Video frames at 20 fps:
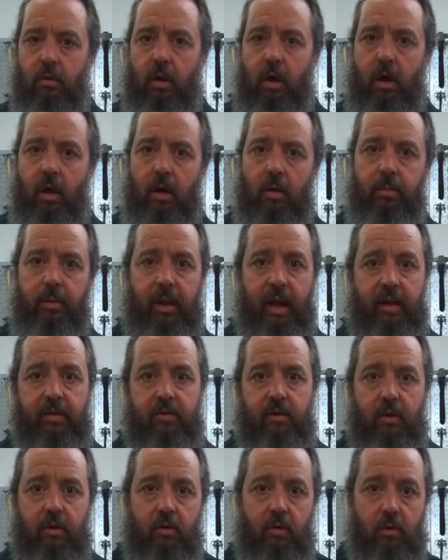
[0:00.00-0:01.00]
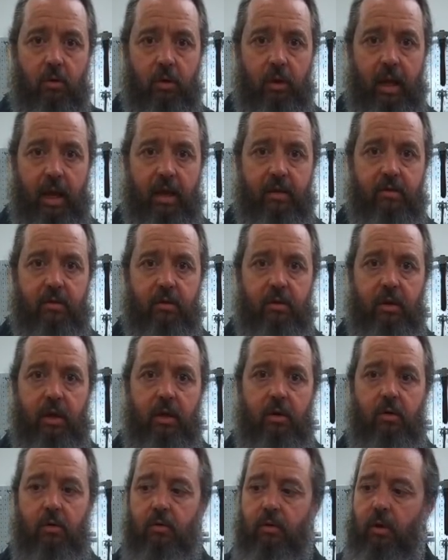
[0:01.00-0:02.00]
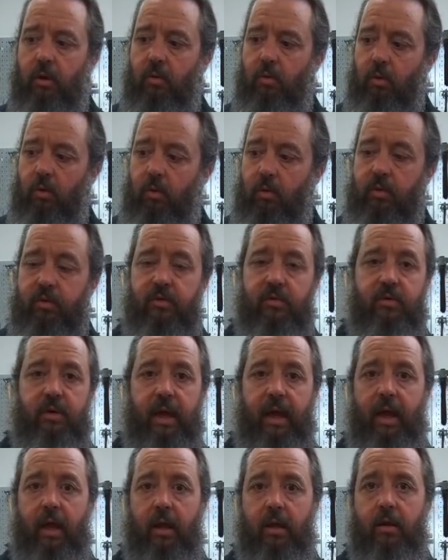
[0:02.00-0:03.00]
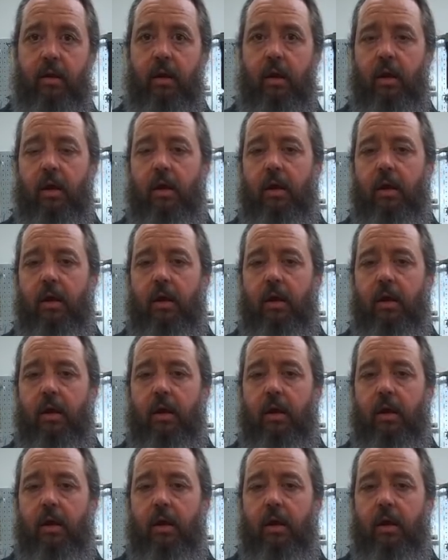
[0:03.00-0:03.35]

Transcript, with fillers: uh, plastic or glass container that will withstand